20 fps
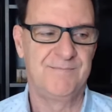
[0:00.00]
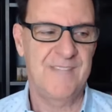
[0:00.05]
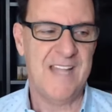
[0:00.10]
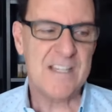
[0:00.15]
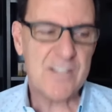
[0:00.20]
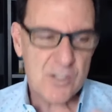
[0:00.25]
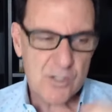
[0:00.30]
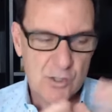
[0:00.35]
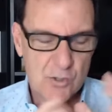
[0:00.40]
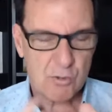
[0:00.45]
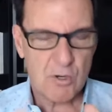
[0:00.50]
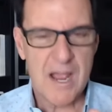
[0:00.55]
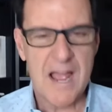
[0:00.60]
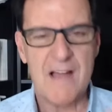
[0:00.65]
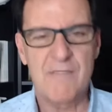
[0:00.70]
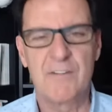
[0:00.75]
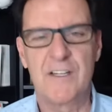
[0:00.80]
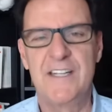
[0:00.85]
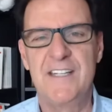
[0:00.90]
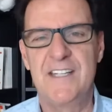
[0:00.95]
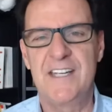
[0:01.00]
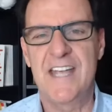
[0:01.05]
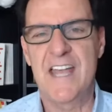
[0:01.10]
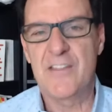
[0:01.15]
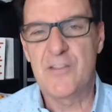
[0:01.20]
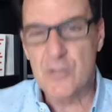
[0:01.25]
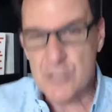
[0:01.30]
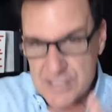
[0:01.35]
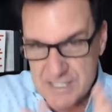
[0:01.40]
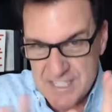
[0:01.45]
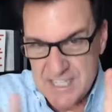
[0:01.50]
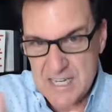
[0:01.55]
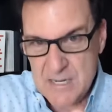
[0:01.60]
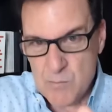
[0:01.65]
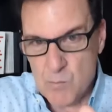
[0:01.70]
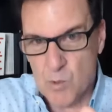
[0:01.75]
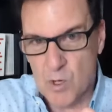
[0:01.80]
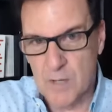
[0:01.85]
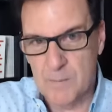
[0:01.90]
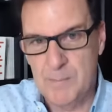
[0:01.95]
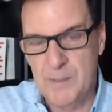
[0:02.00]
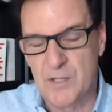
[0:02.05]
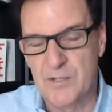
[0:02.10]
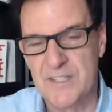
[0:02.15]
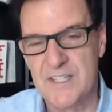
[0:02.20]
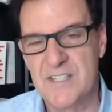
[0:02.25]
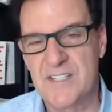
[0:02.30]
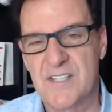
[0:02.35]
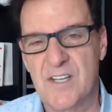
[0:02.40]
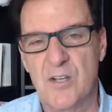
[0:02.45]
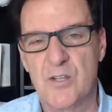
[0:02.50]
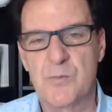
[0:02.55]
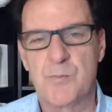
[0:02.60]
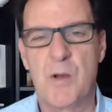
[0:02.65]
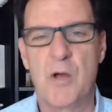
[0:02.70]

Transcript: that's traveling together, teamwork building skills,